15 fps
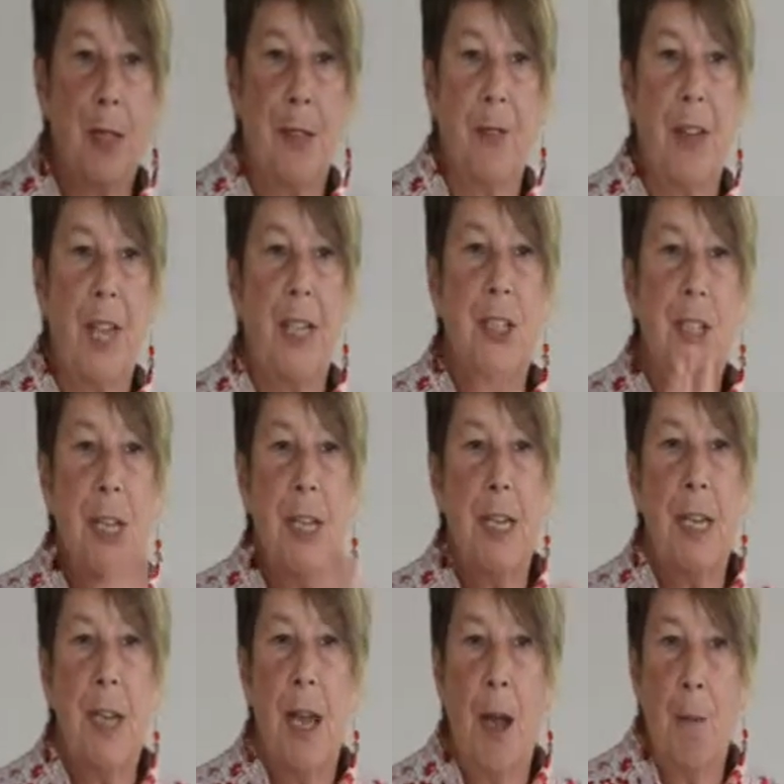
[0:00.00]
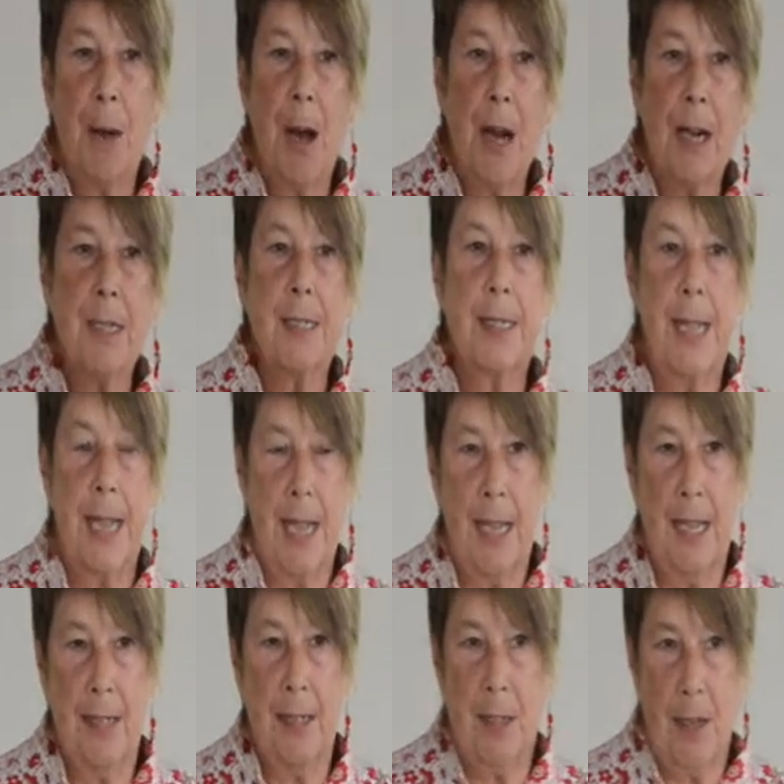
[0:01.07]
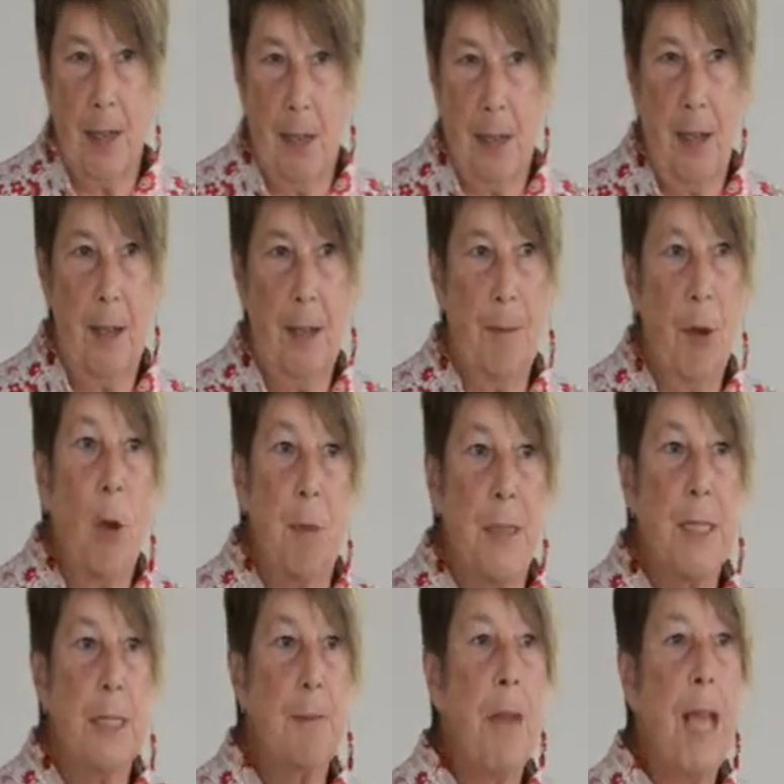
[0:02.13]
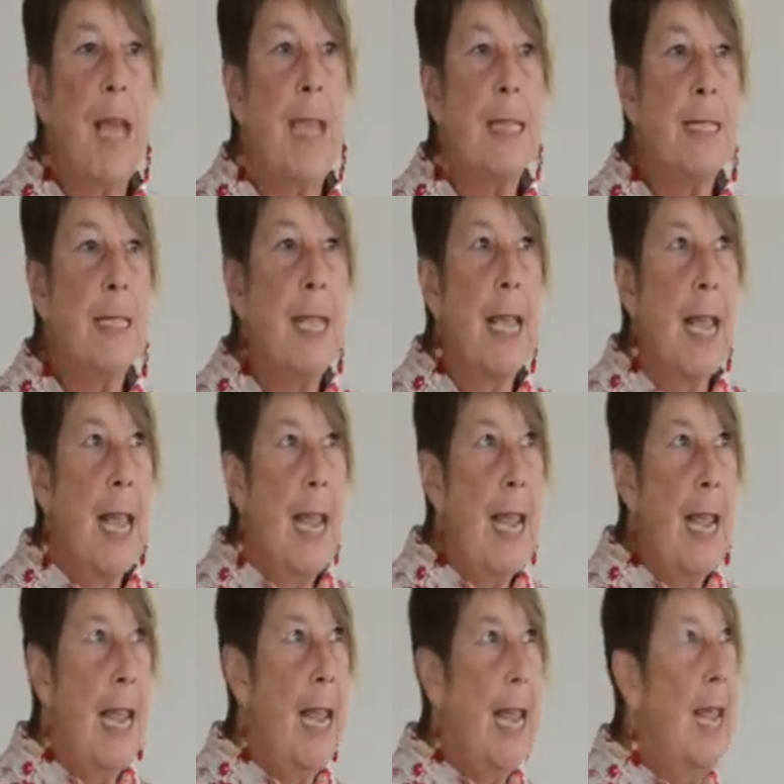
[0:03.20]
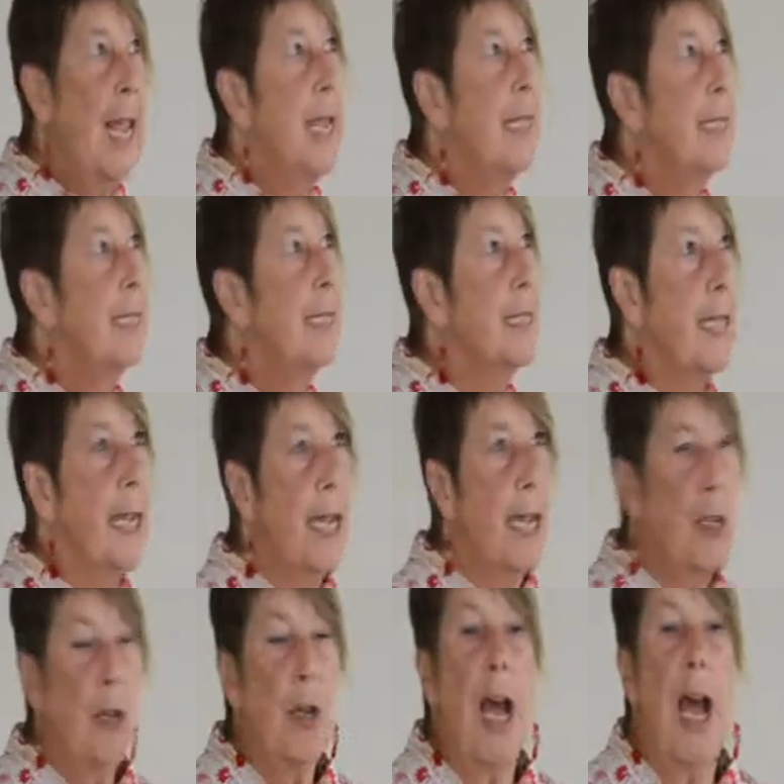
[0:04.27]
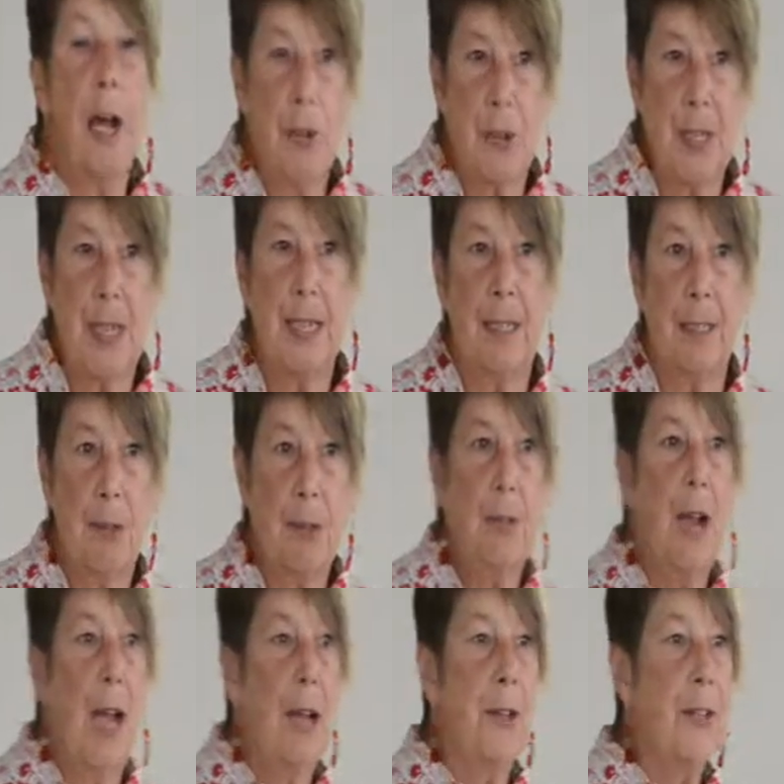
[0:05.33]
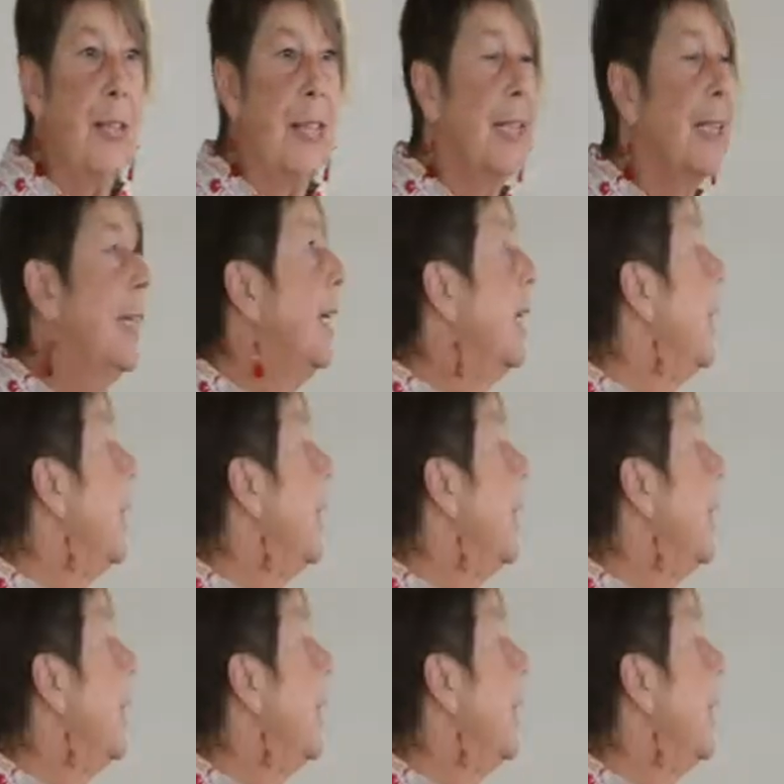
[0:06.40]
preservation, parks and open space, and housing, new housing.